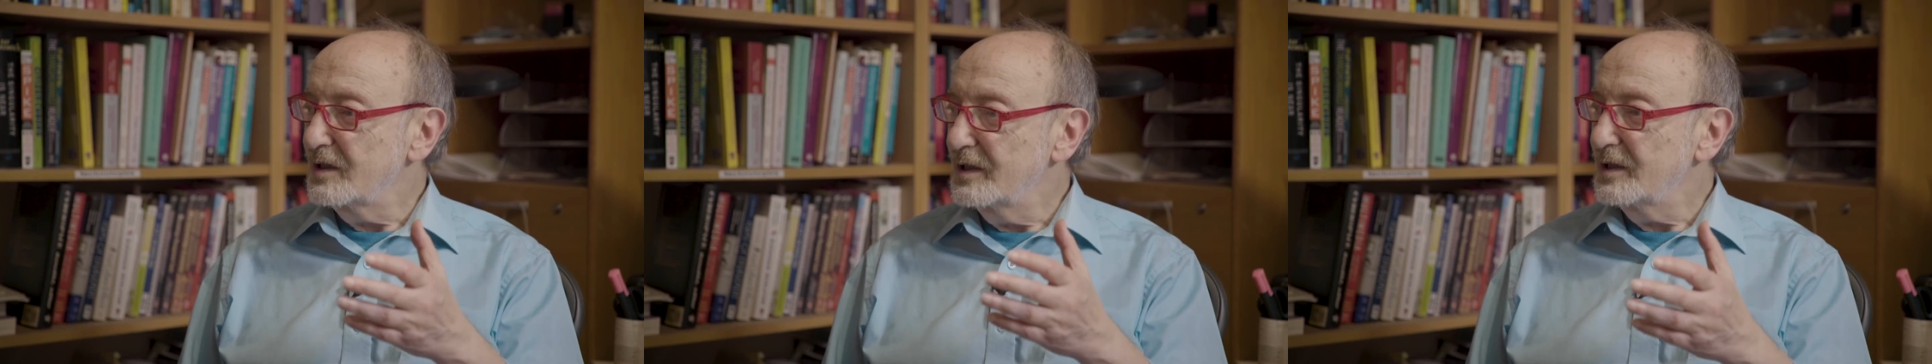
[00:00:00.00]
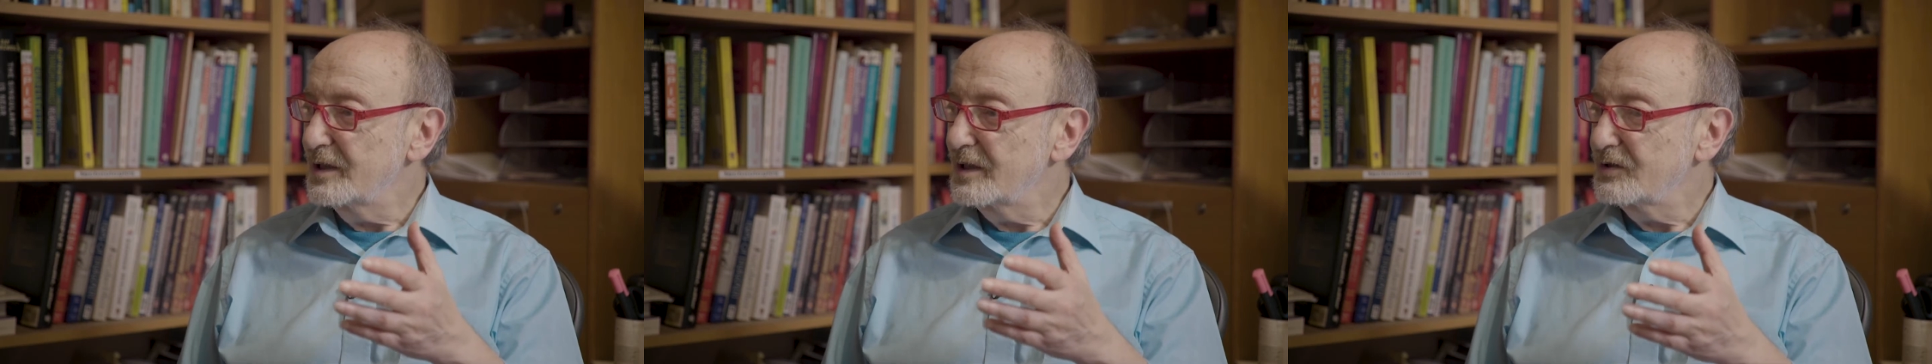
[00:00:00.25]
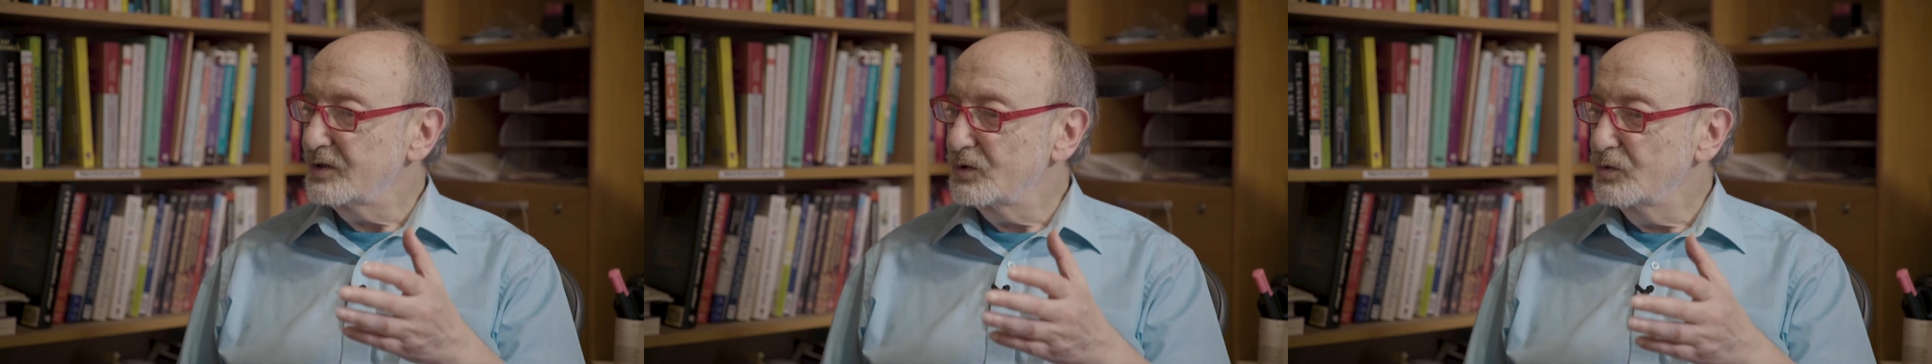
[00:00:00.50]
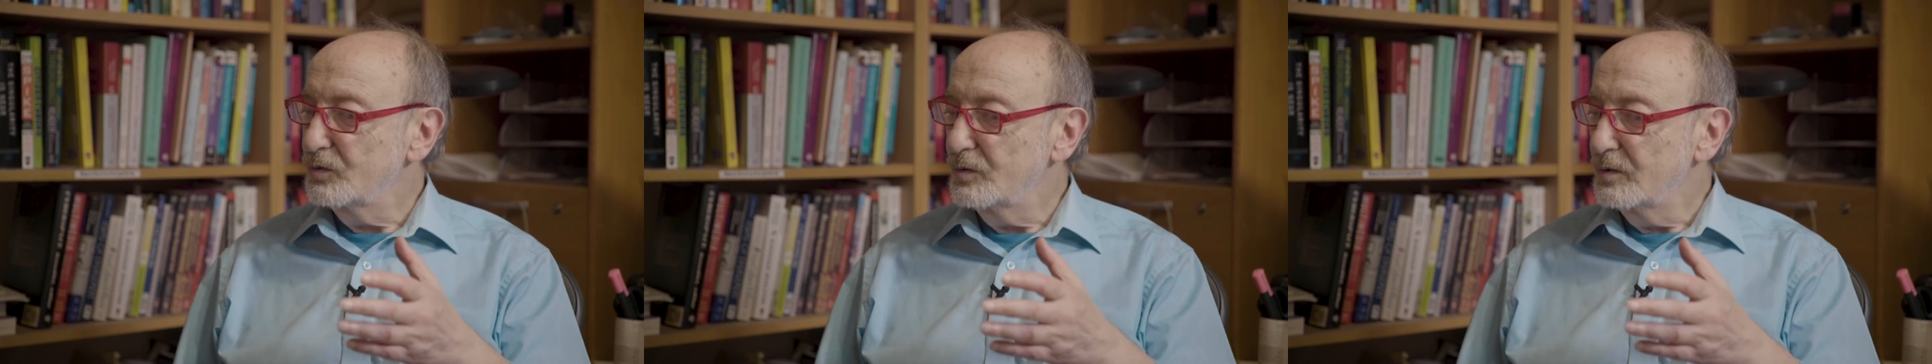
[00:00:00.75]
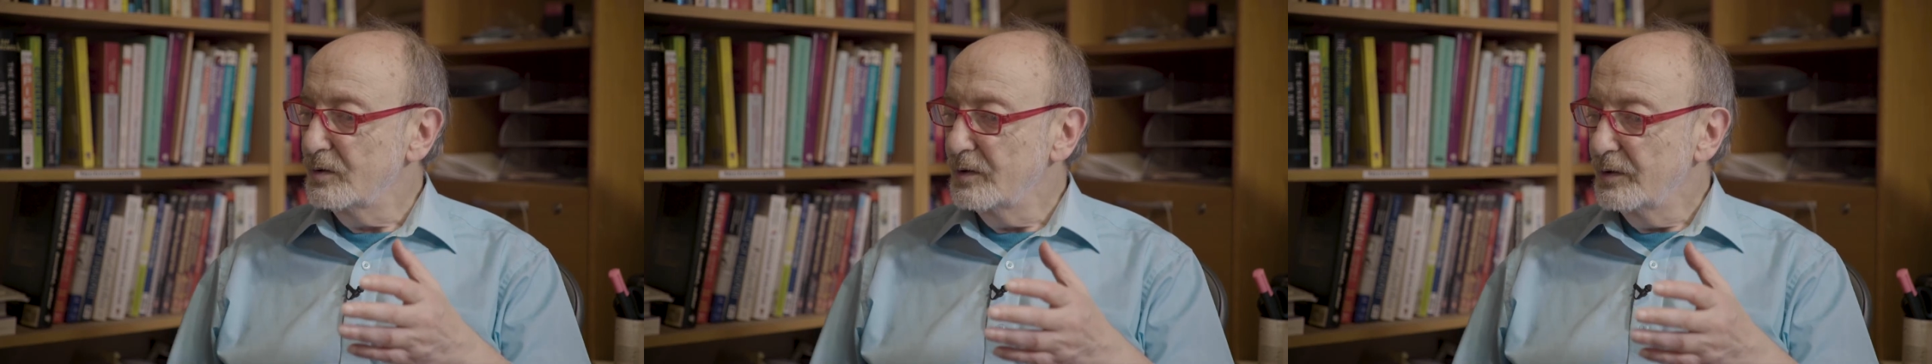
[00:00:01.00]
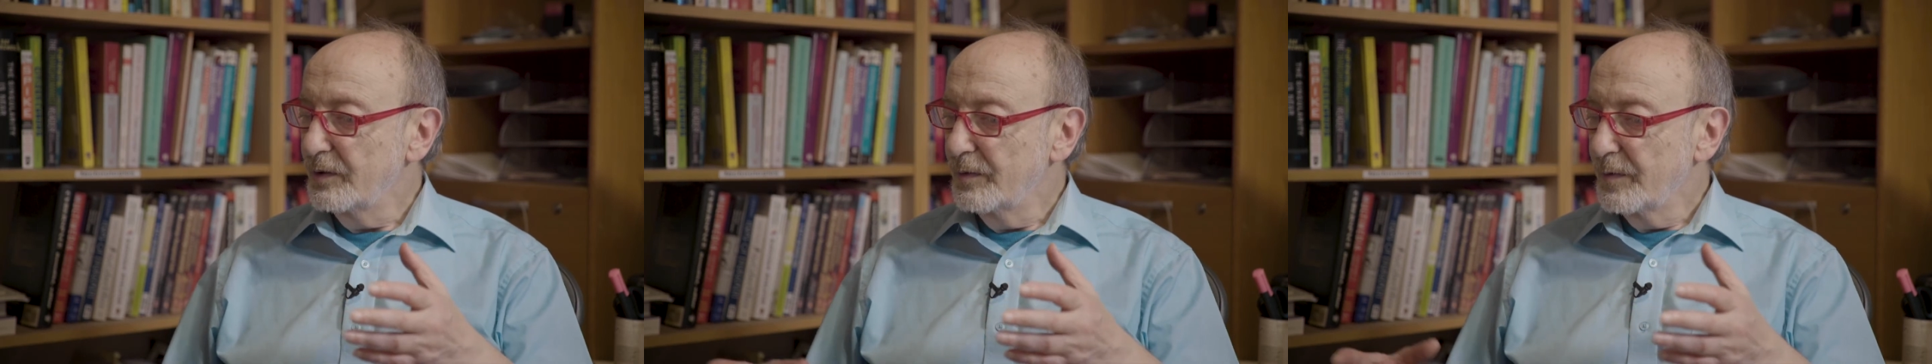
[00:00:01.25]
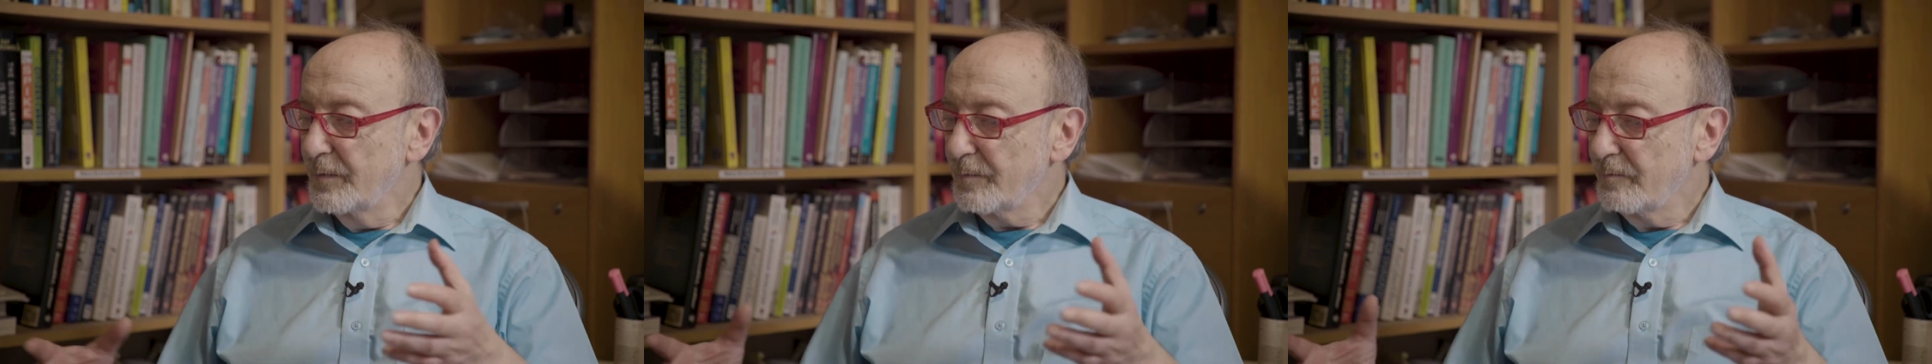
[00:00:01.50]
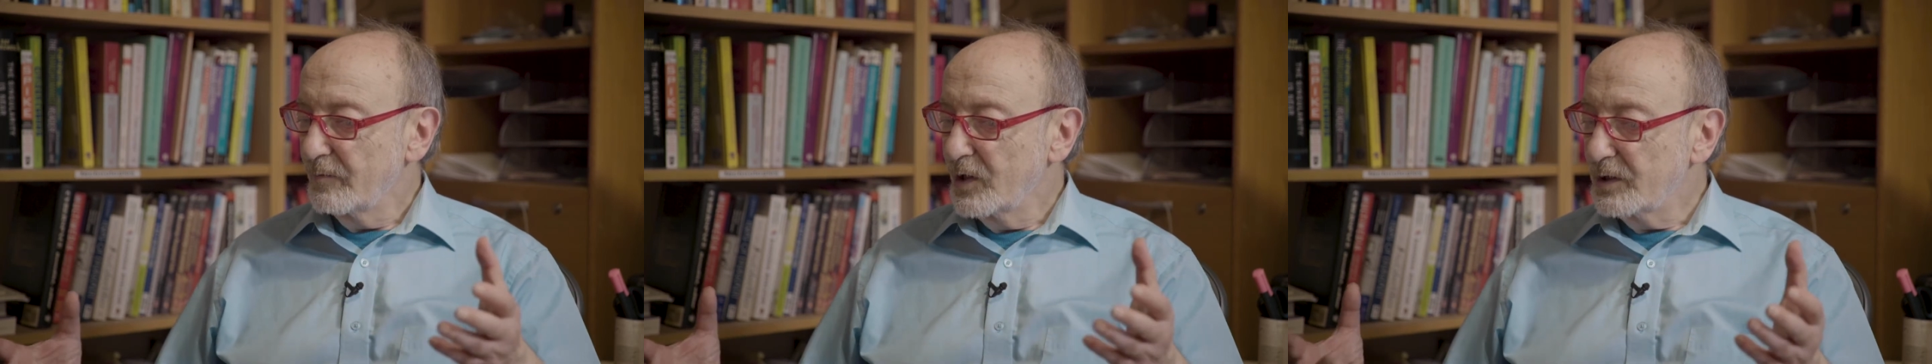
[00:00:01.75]
takes to
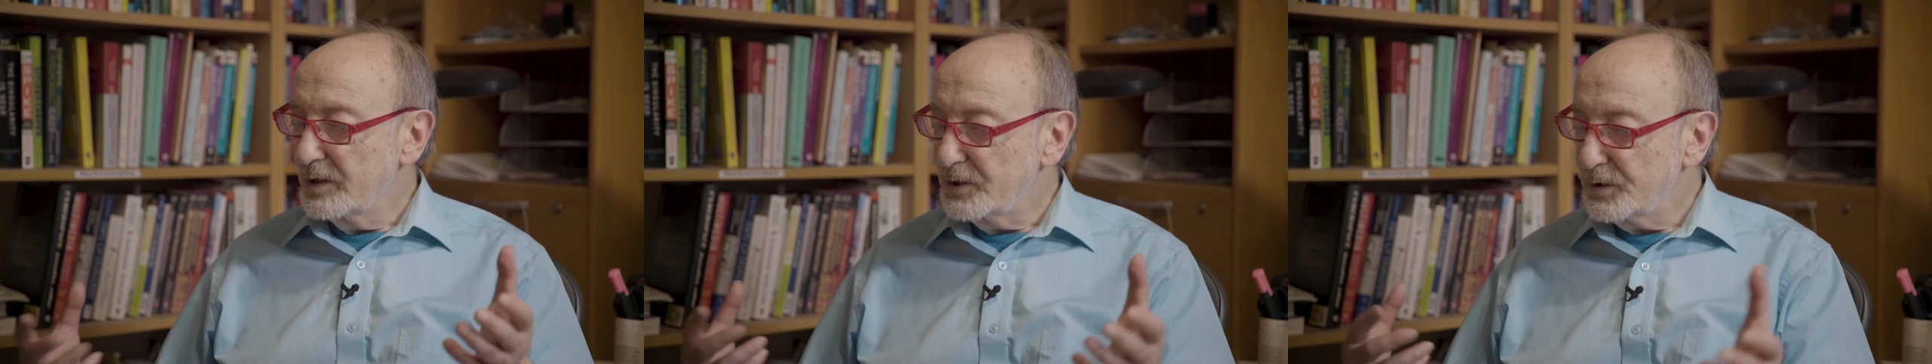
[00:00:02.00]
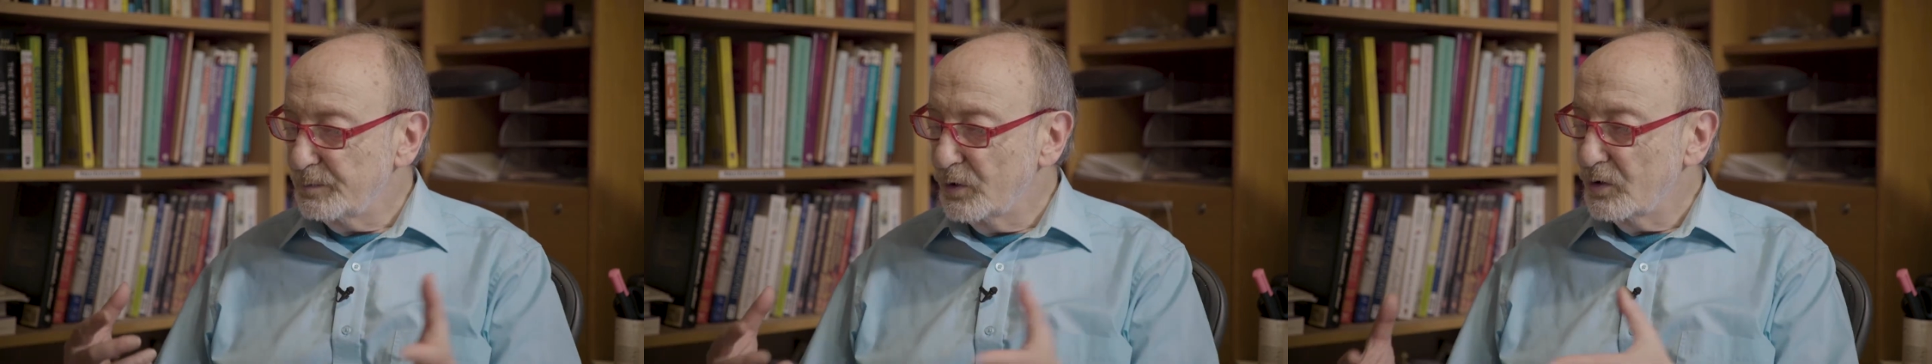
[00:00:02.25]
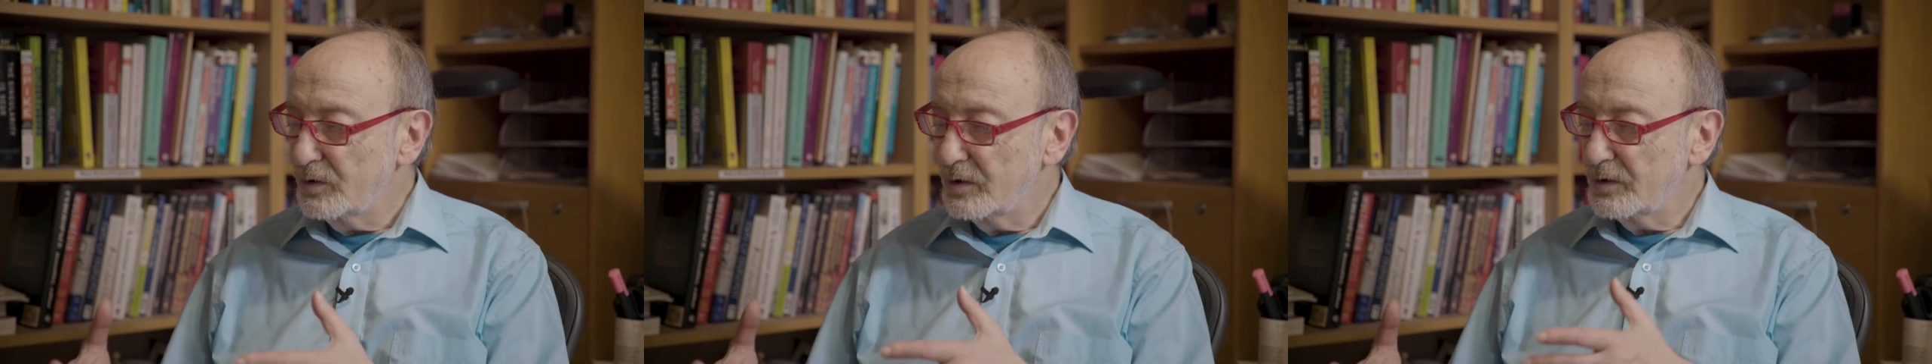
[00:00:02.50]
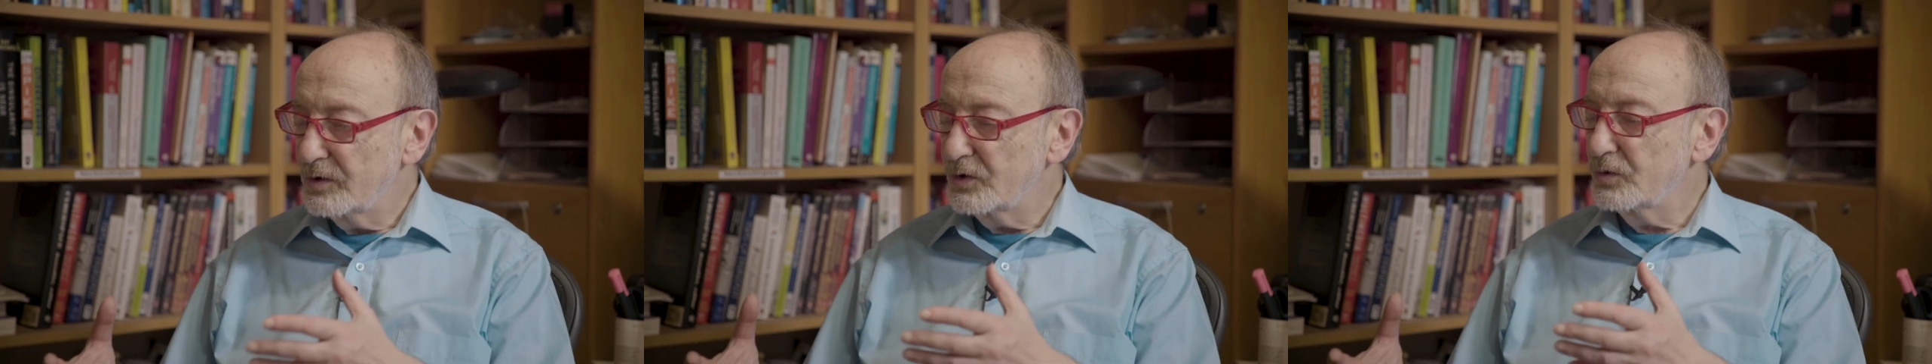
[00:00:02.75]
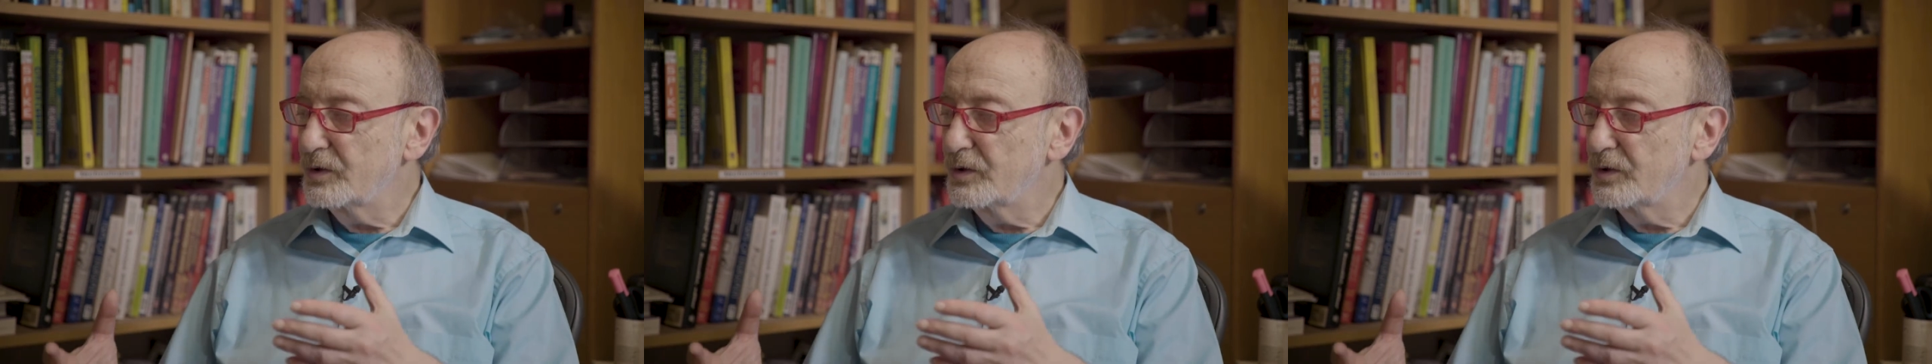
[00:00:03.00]
respond to